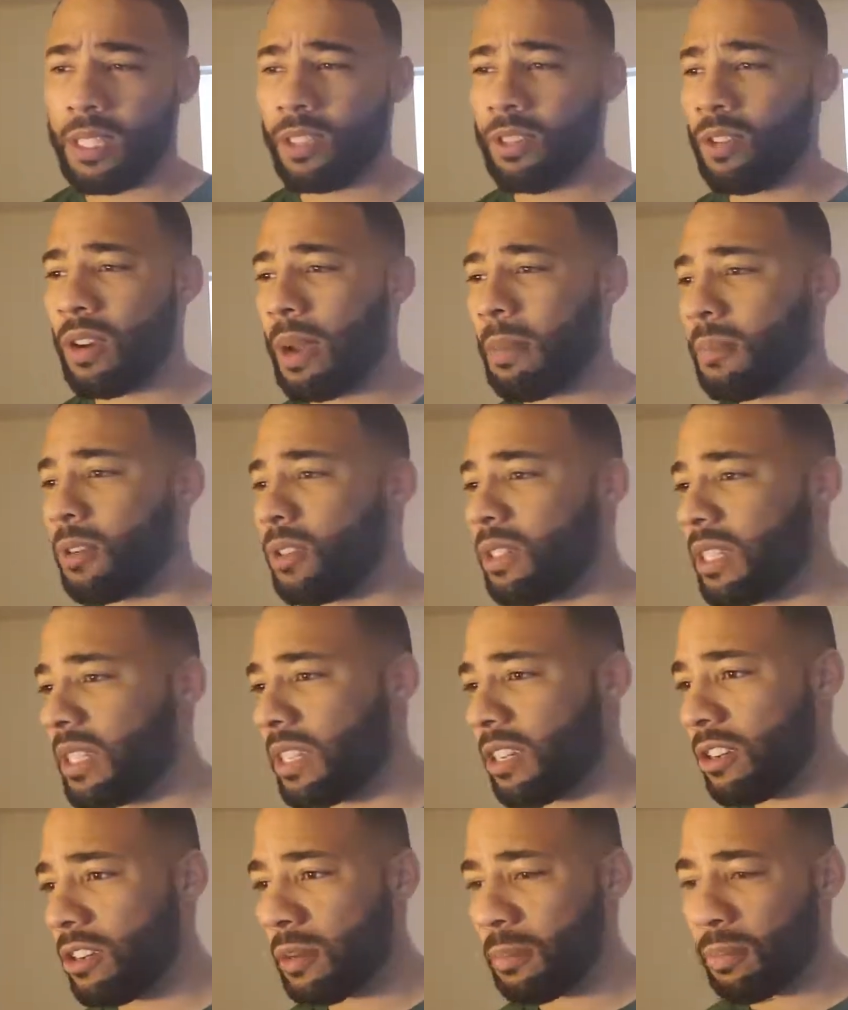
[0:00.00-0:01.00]
You know, I'm going to
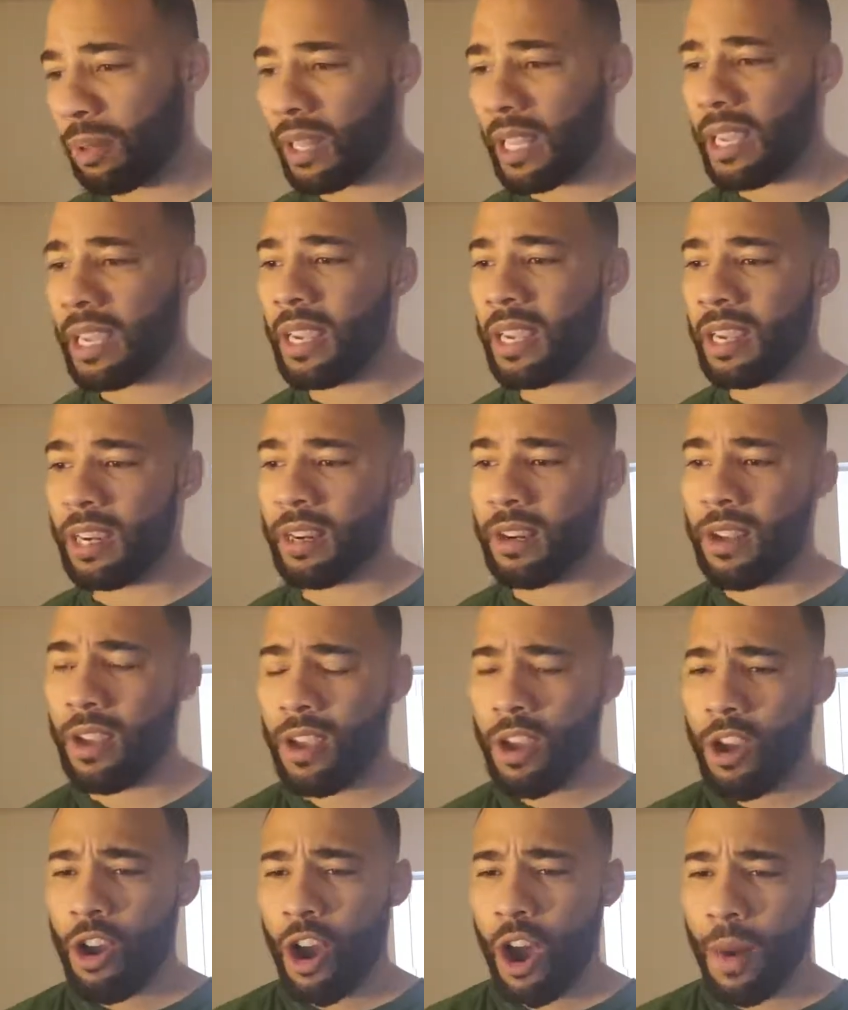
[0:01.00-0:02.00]
get on a plane
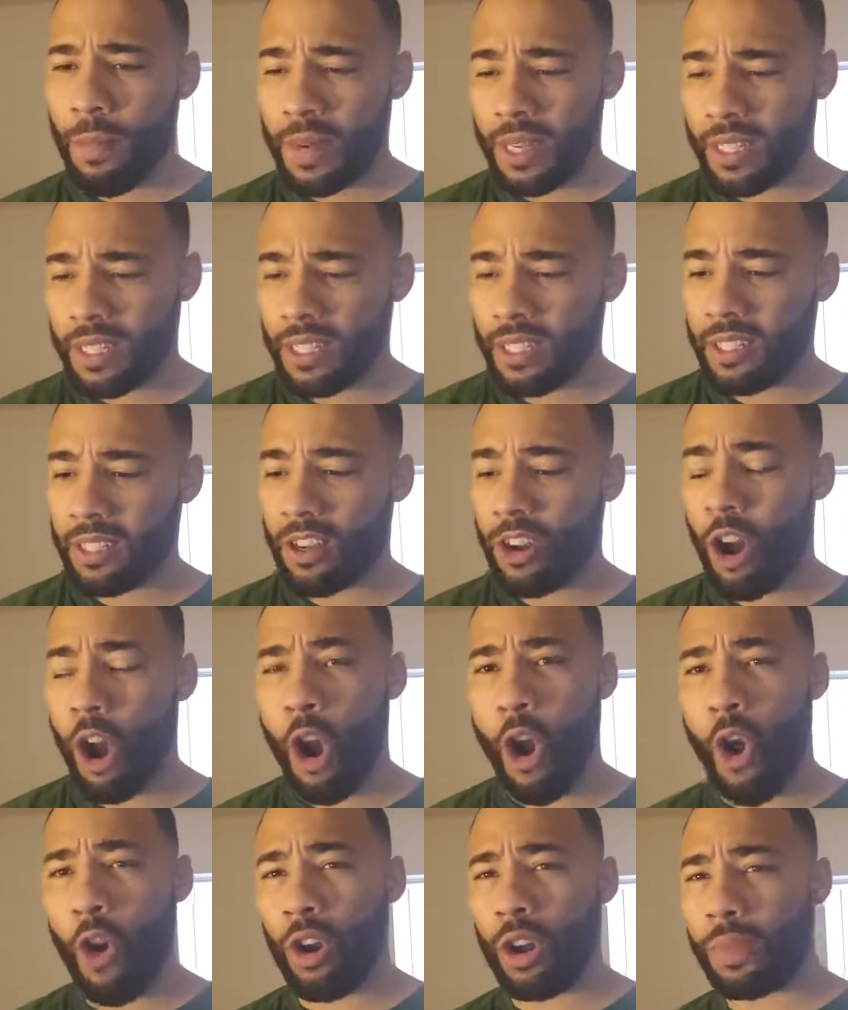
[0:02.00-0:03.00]
or I'm going to get in a
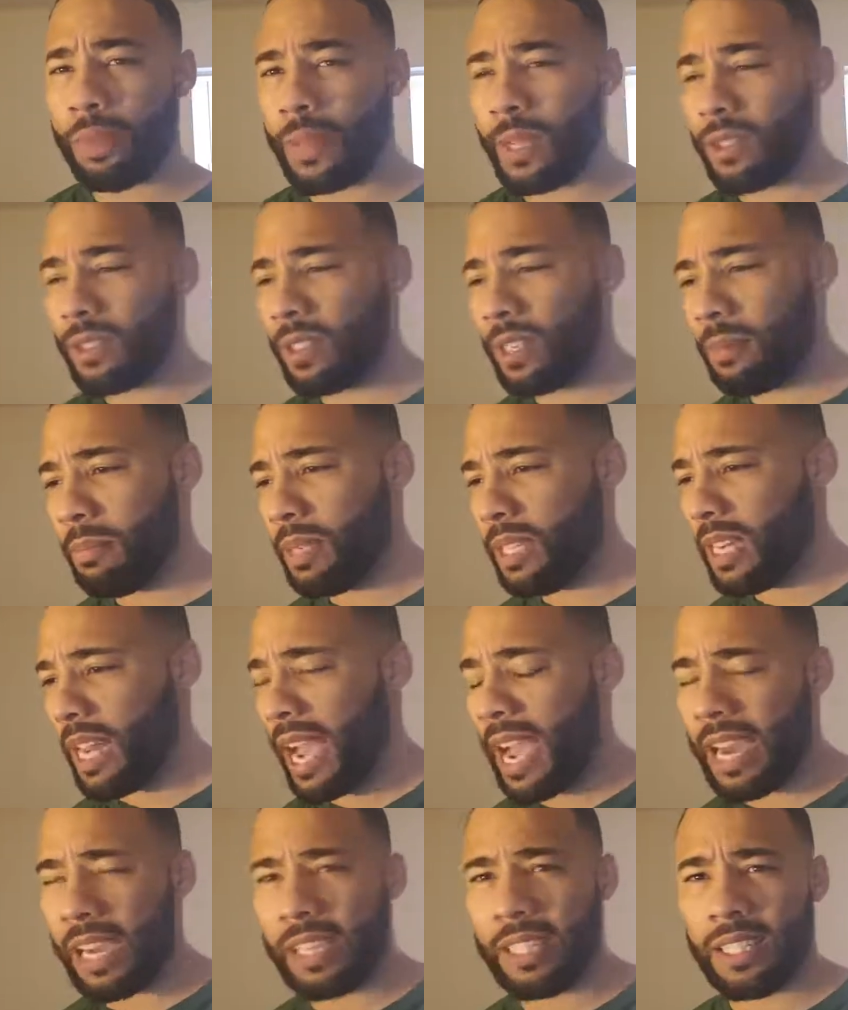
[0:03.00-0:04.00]
car and there's going to be an
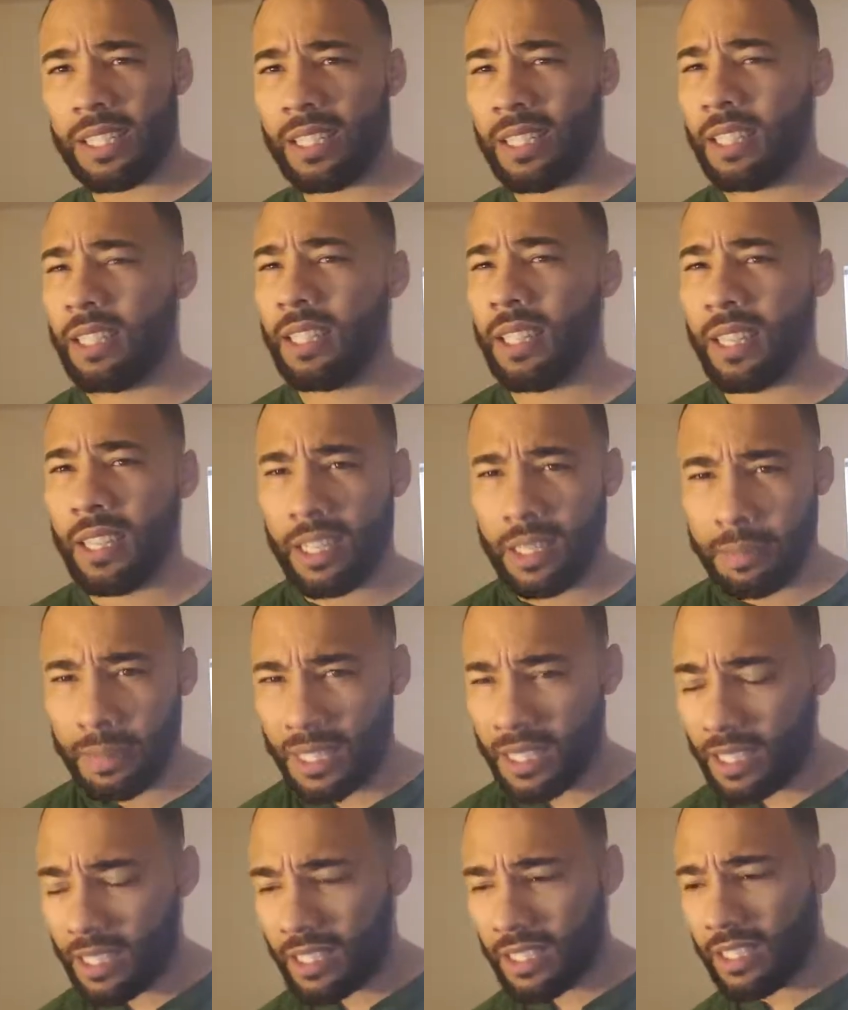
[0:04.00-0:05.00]
accident and the enemy
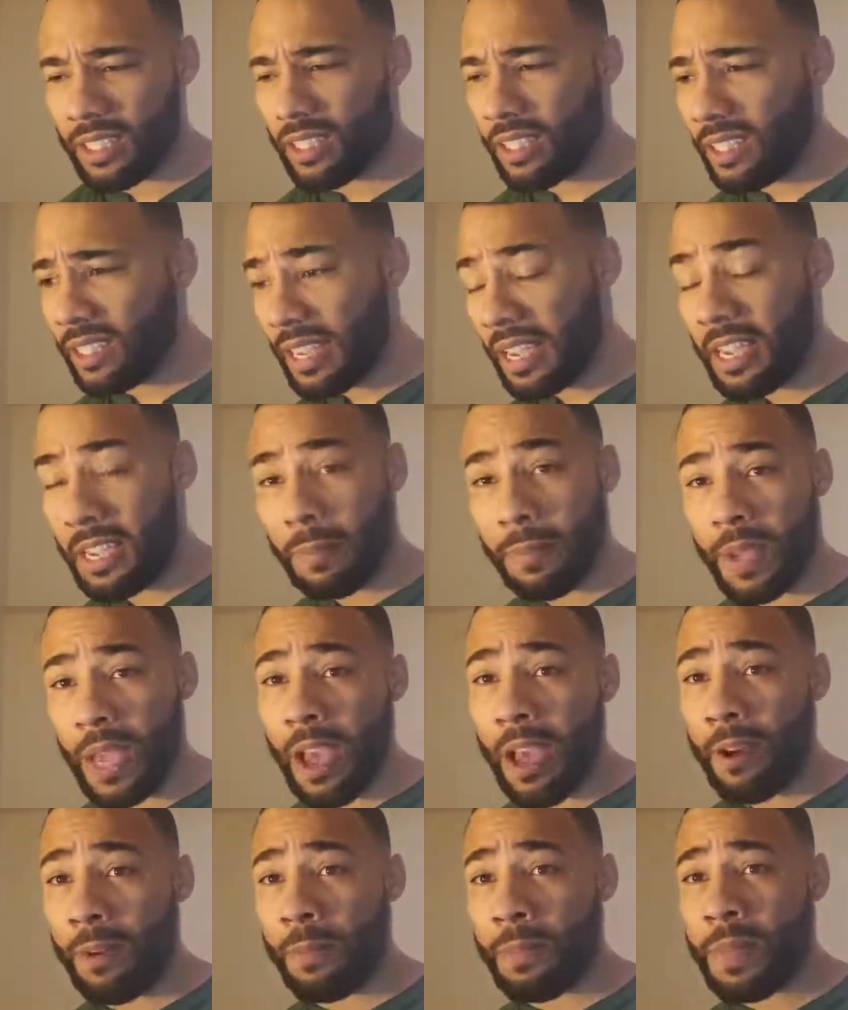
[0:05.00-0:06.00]
he can just take me
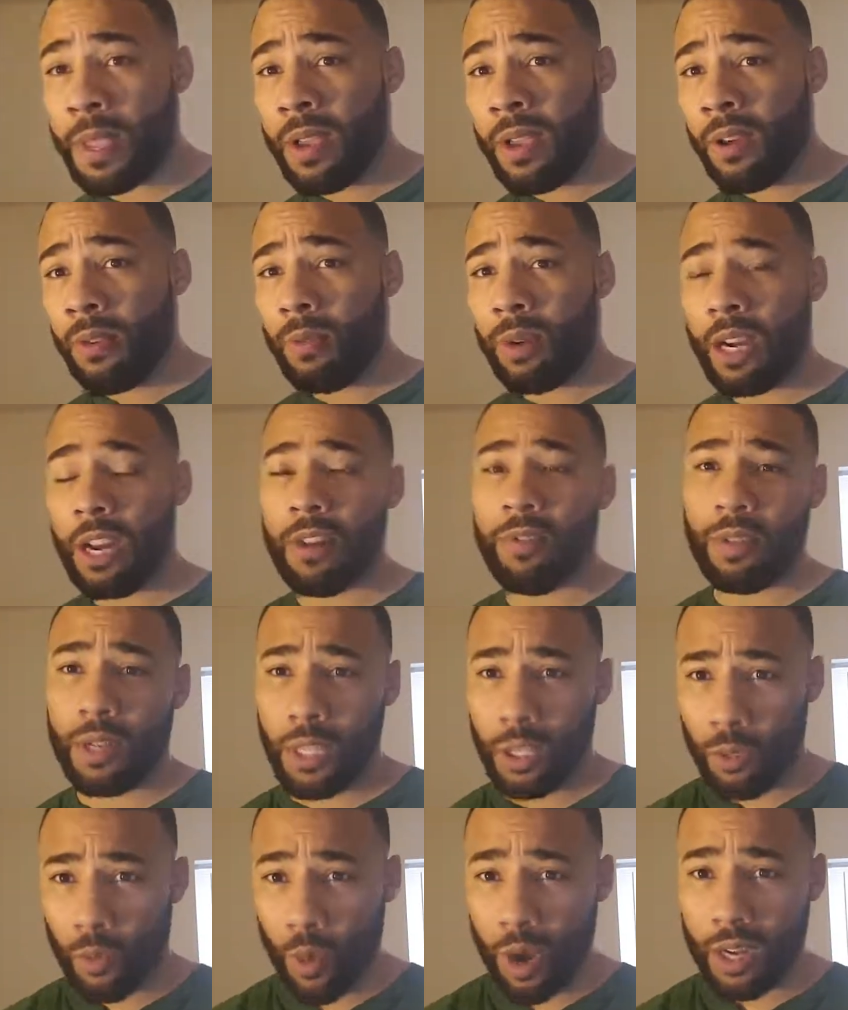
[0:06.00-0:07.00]
out whenever
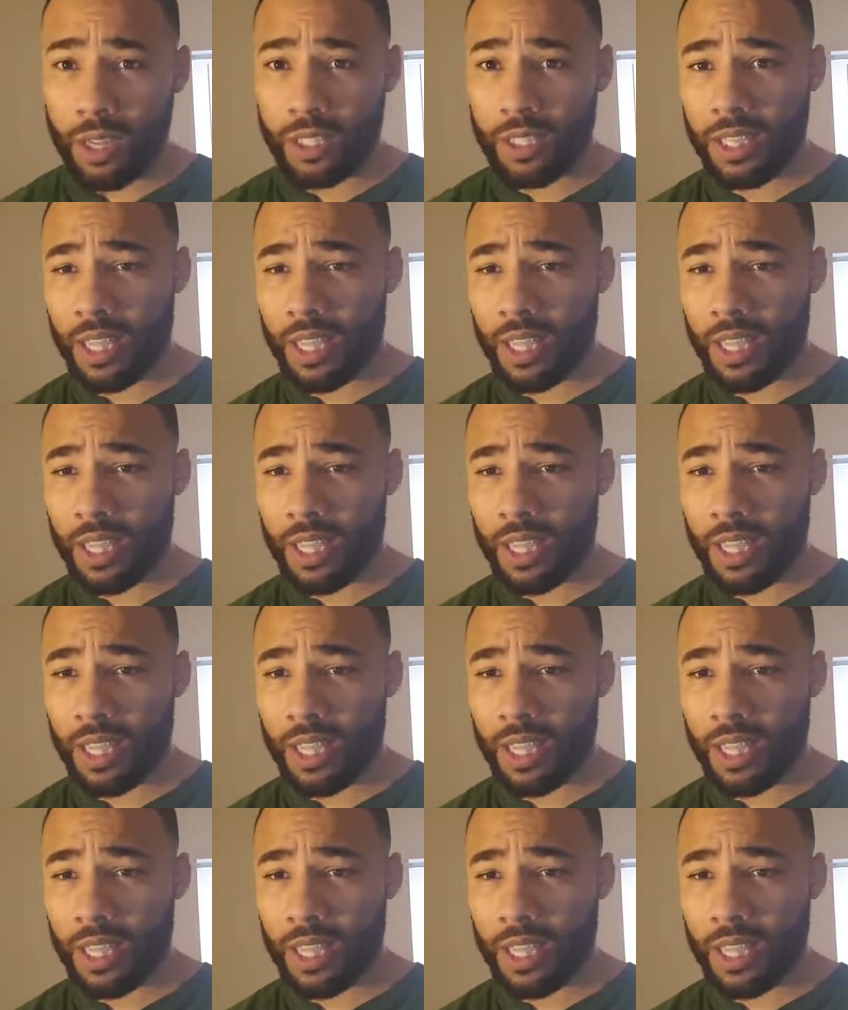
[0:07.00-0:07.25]
he wants.